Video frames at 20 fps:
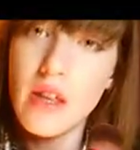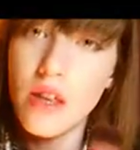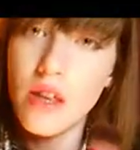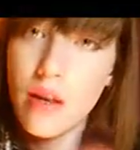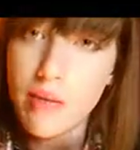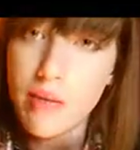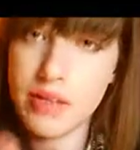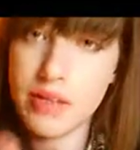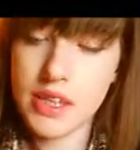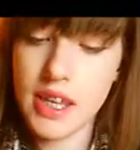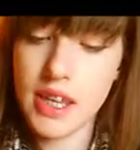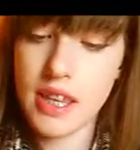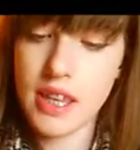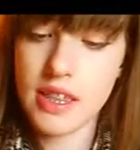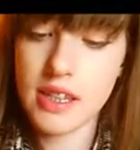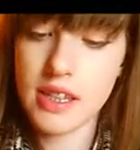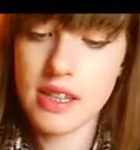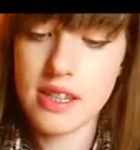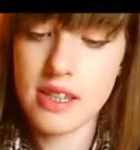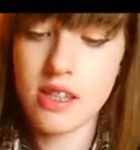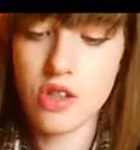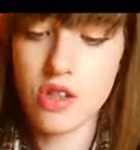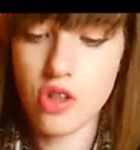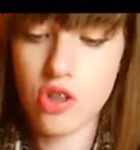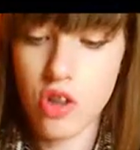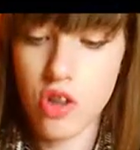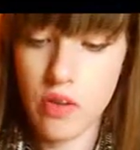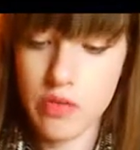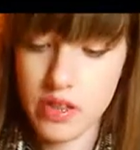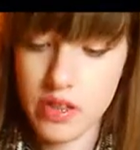I would say this is the
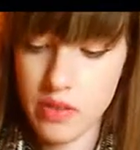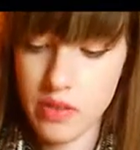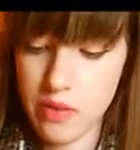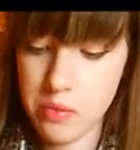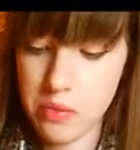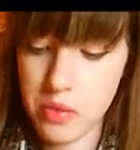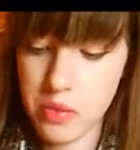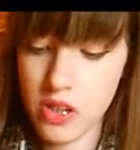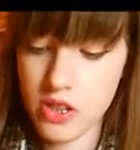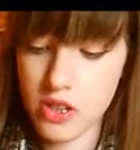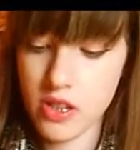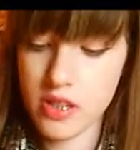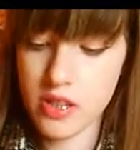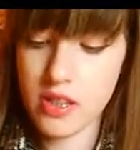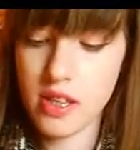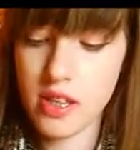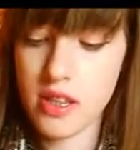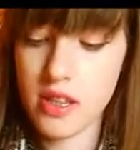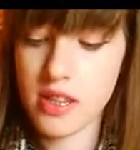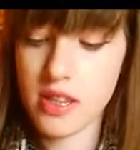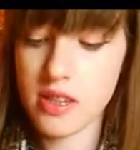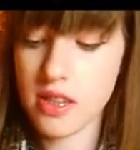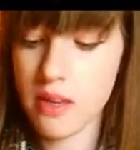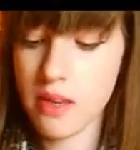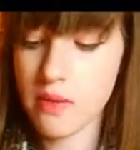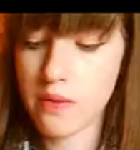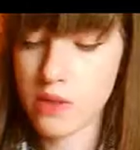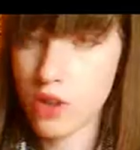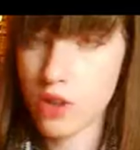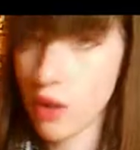softest of the brushes, and it's
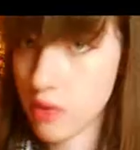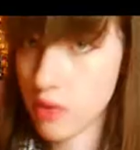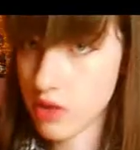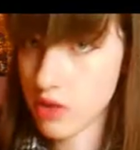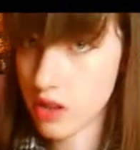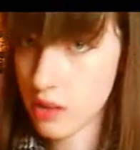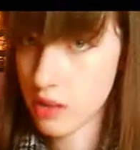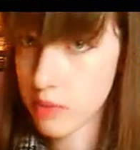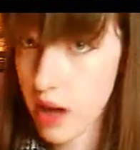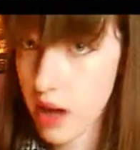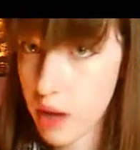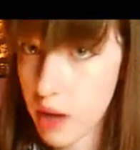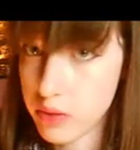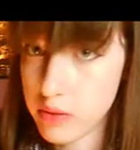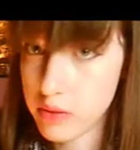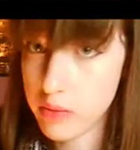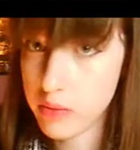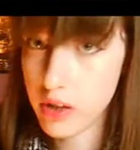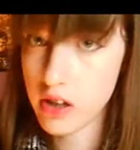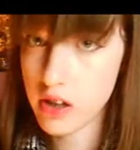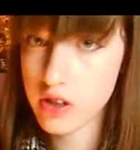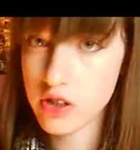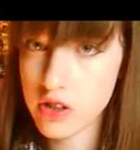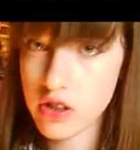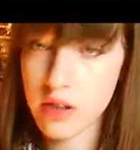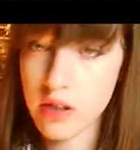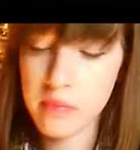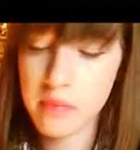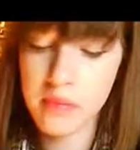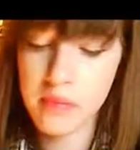even softer than the powder brush.
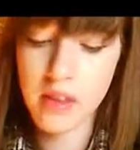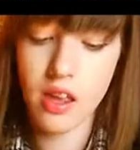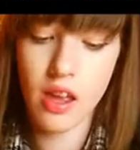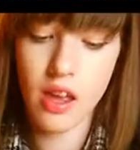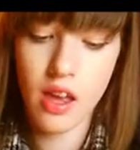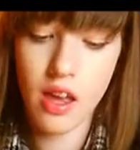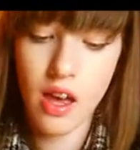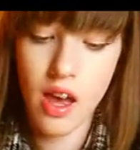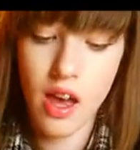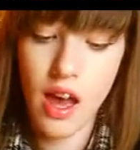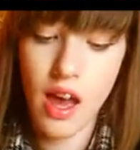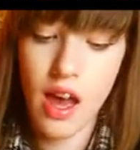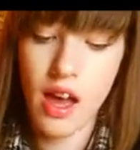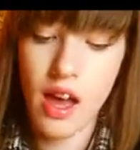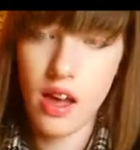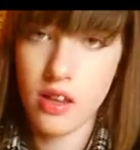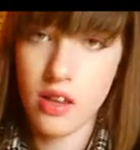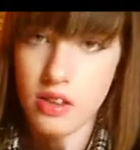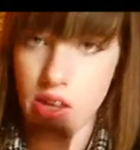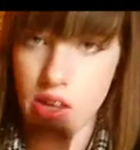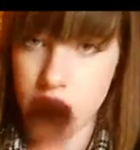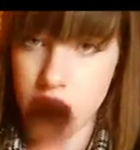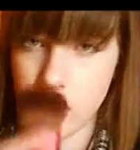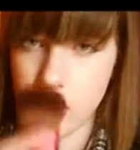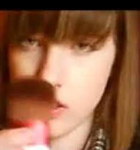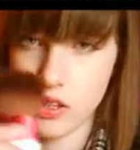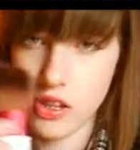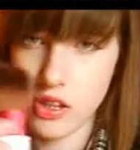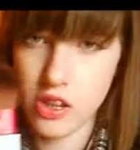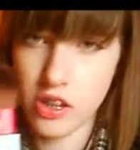And as you can
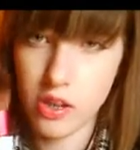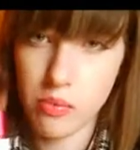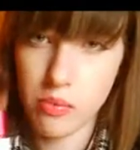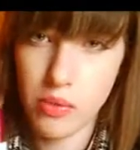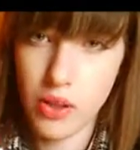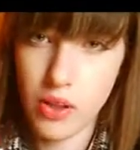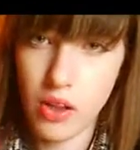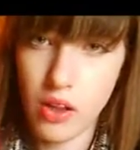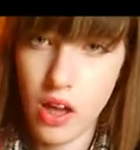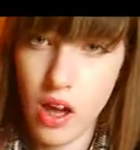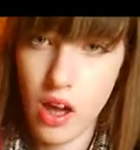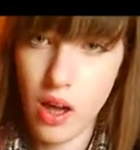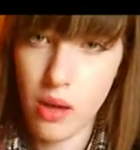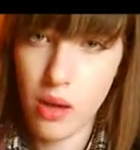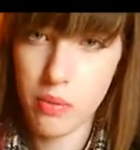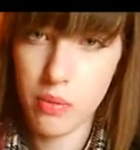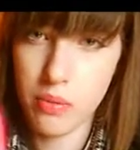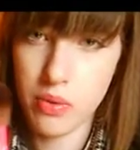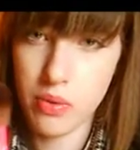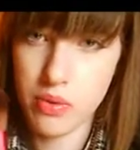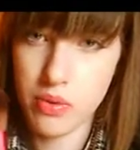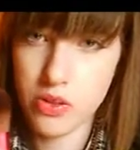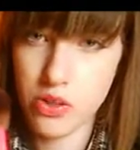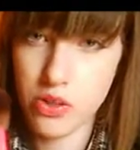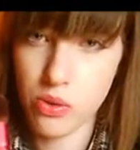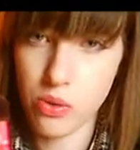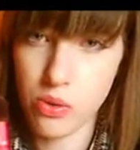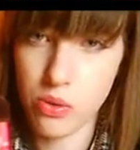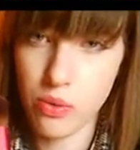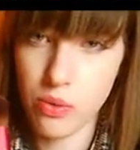see, you can pull it up
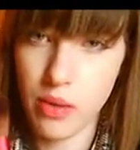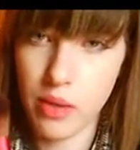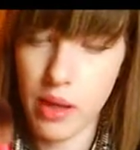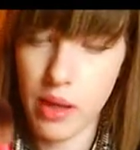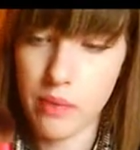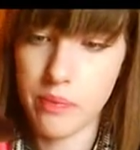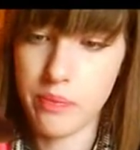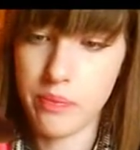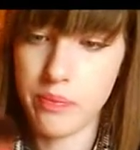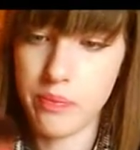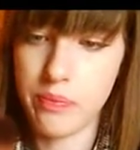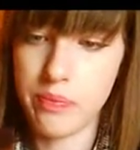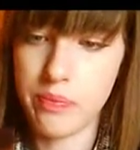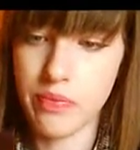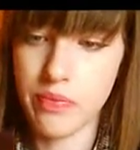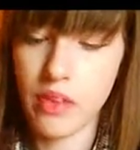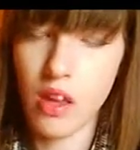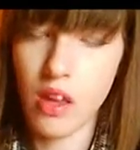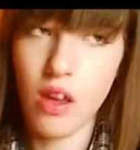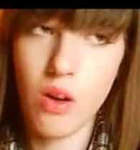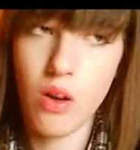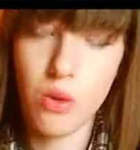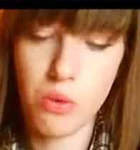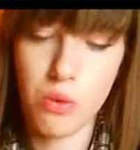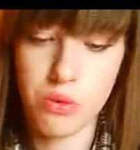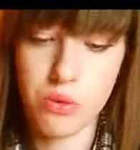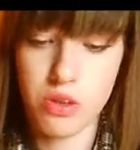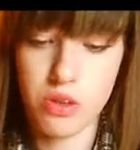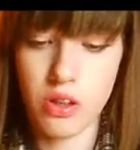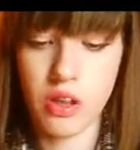to
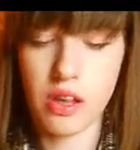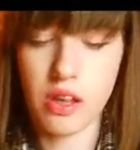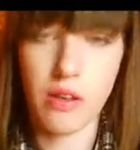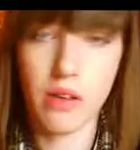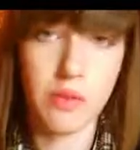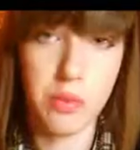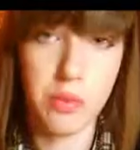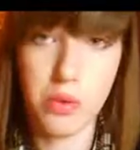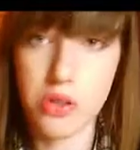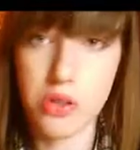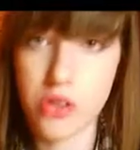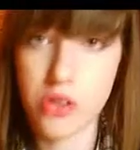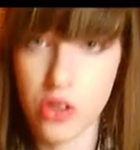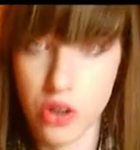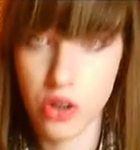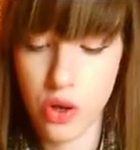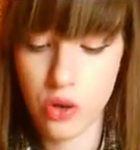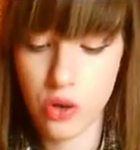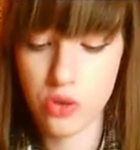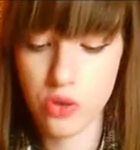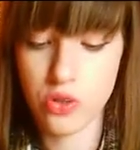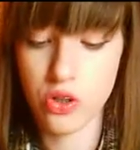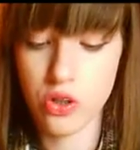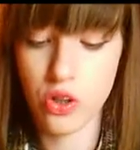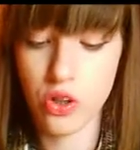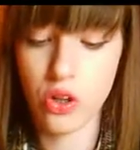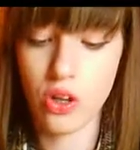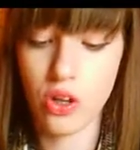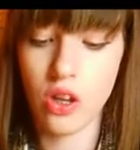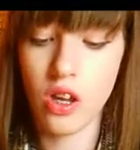alter, like if you want to
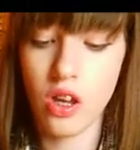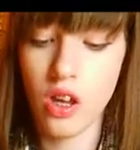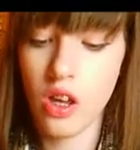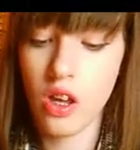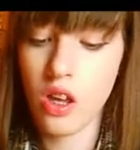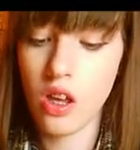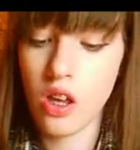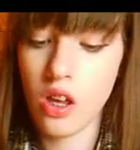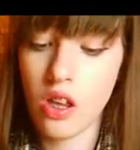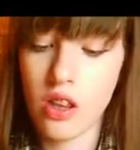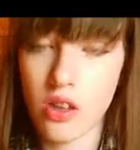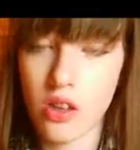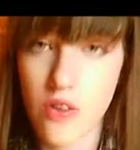contour your